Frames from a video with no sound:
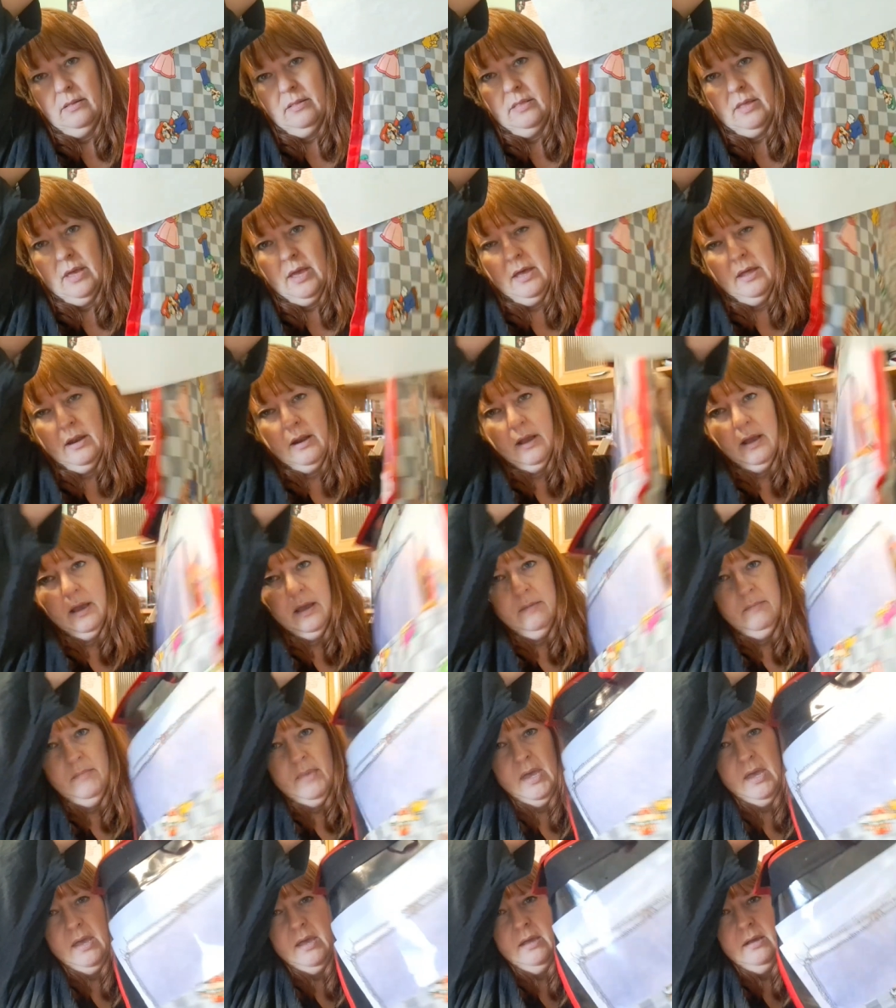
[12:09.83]
that I
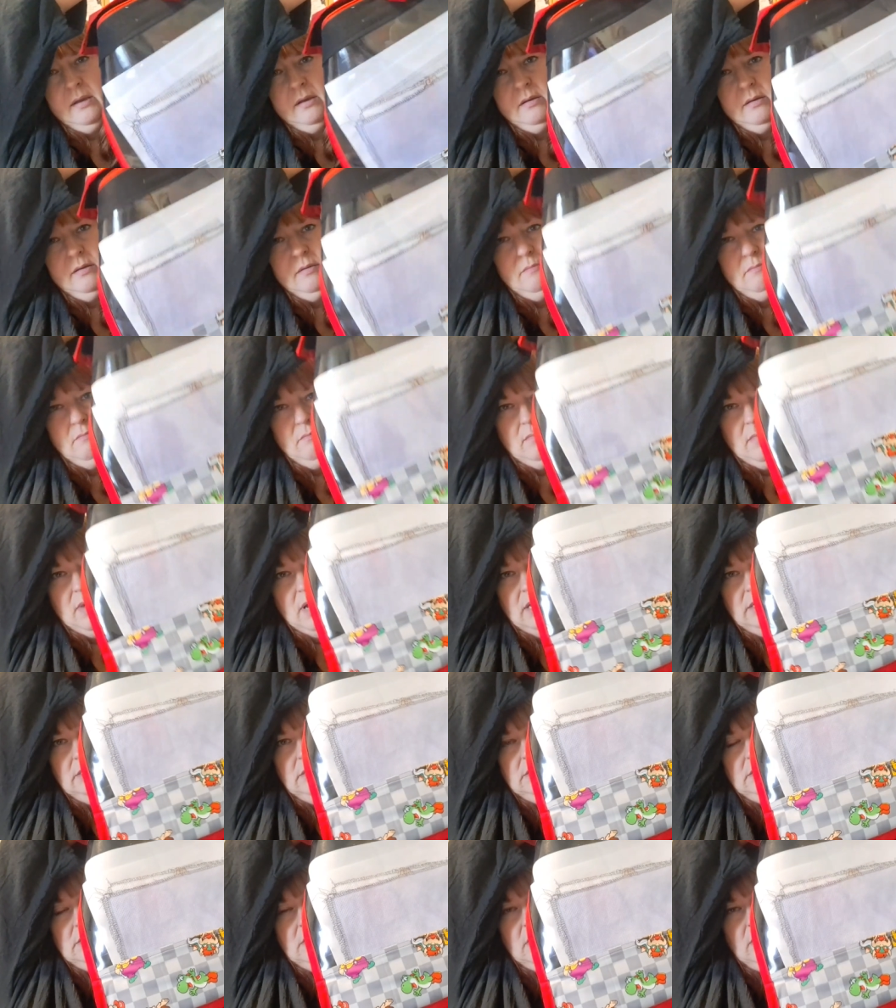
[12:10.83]
made
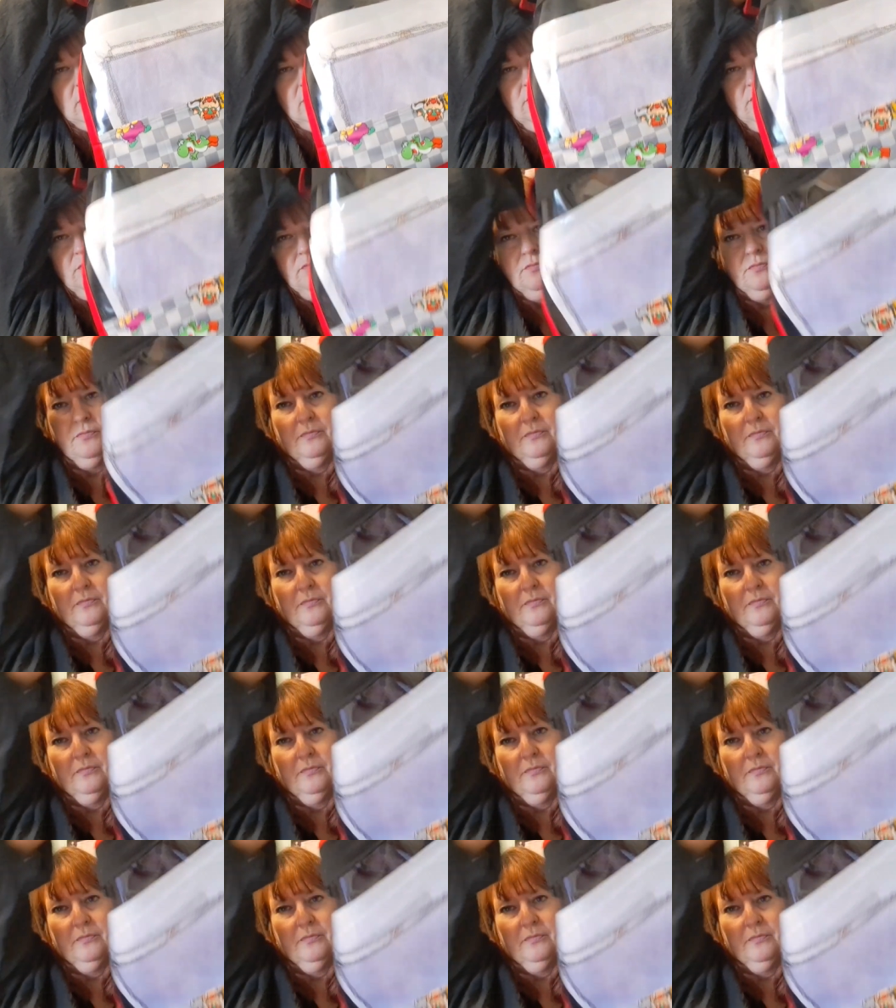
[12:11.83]
myself